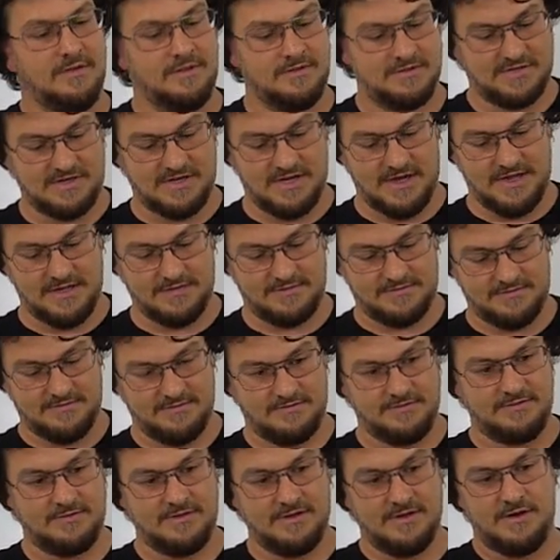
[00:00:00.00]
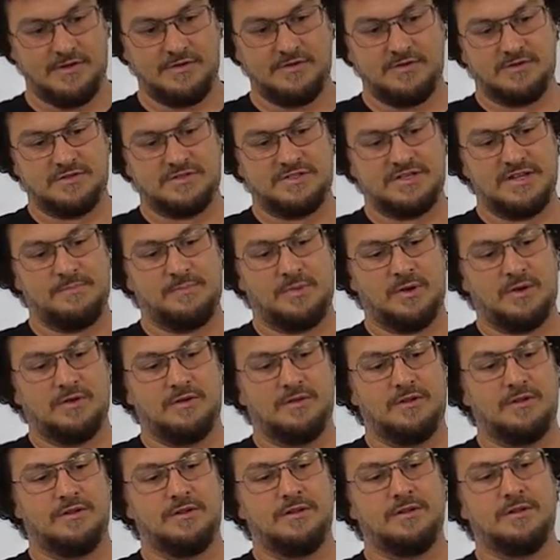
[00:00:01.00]
It's got, you know, your
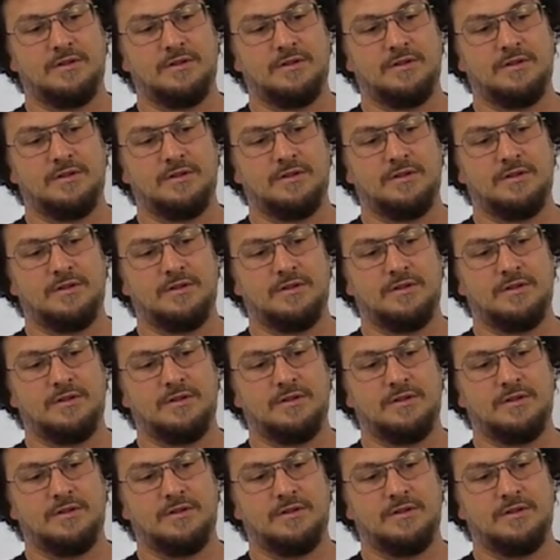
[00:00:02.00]
typical